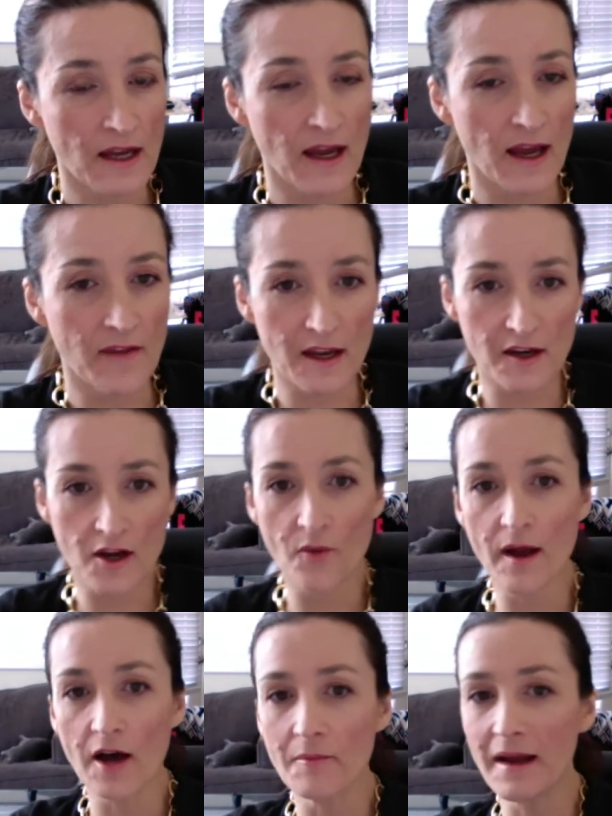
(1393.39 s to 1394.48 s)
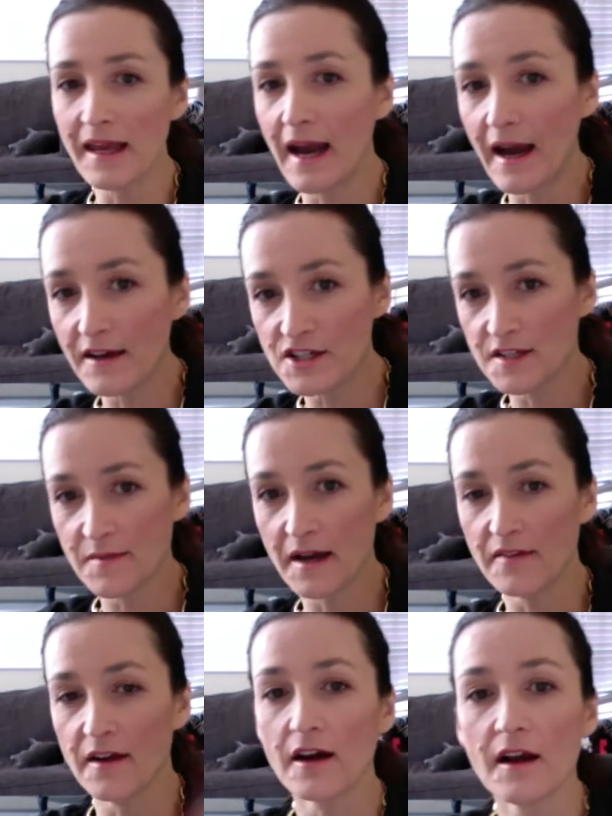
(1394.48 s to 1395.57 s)
And then Noelle, my cat, she's back
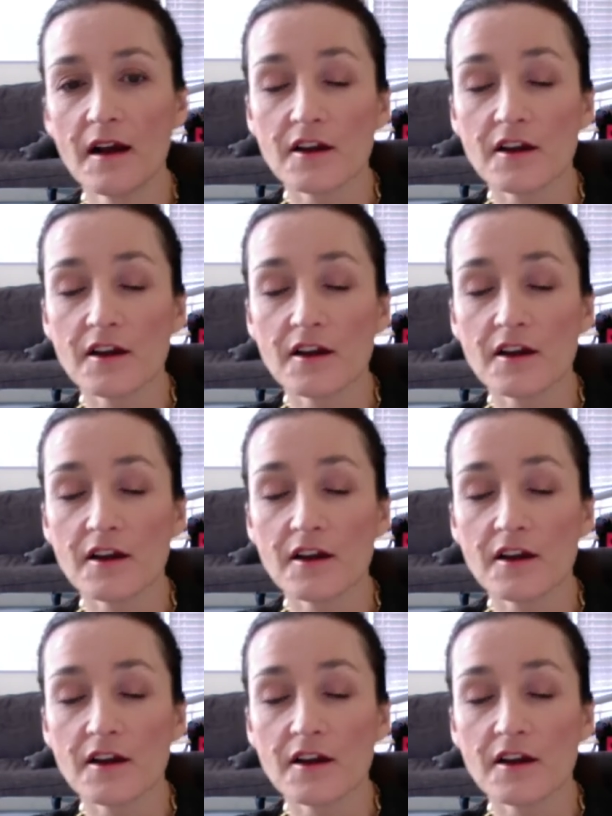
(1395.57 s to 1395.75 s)
there.